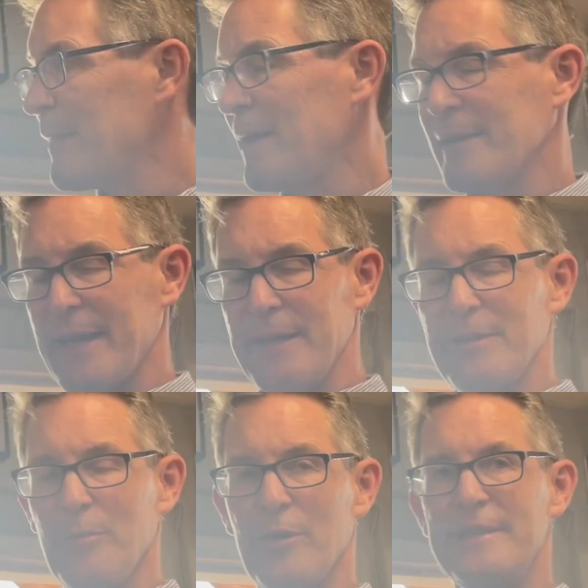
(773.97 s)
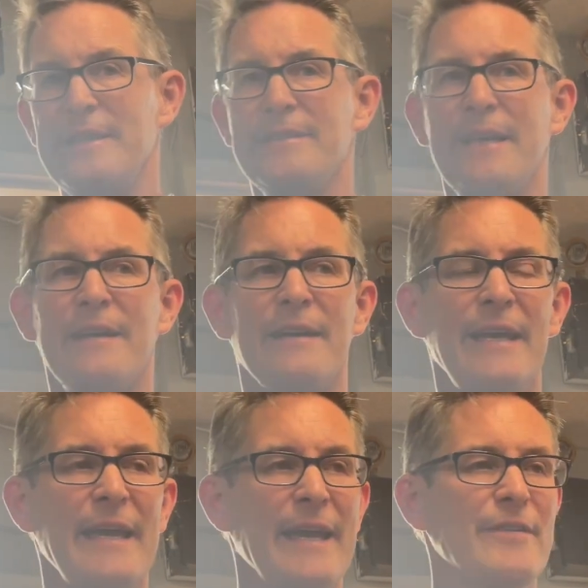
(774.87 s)
and I'll get into more detail.
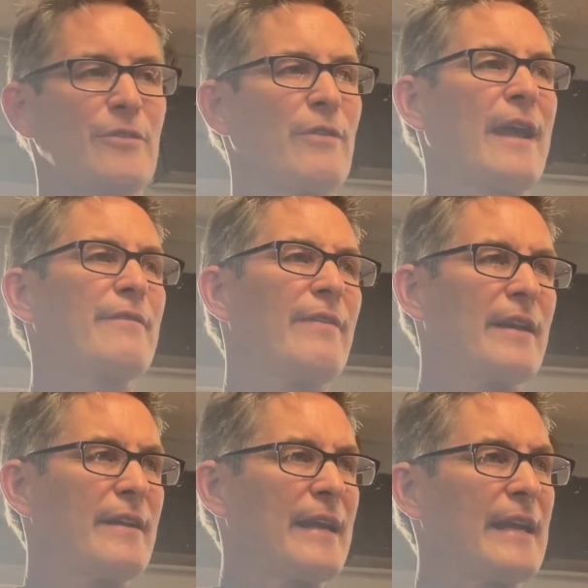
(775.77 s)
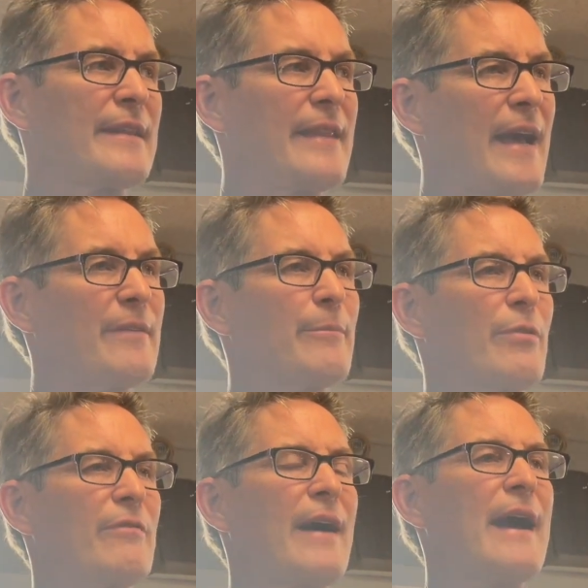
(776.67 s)
It's grant funding that
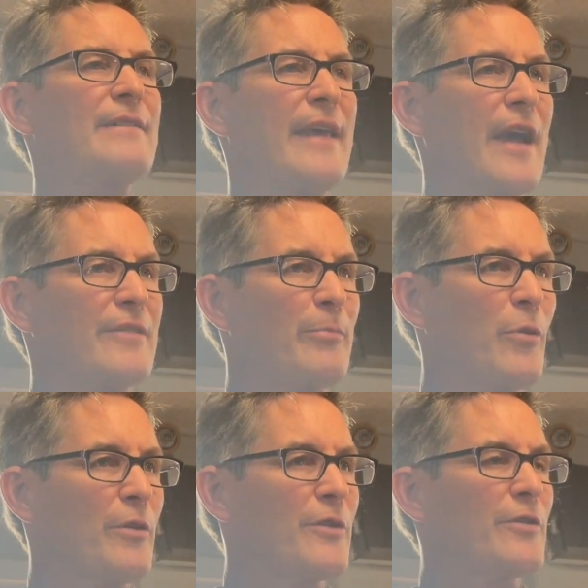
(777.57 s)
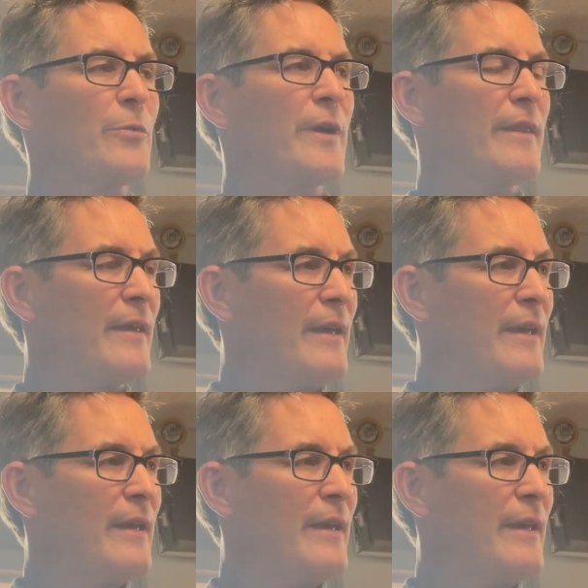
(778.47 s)
provides exporters with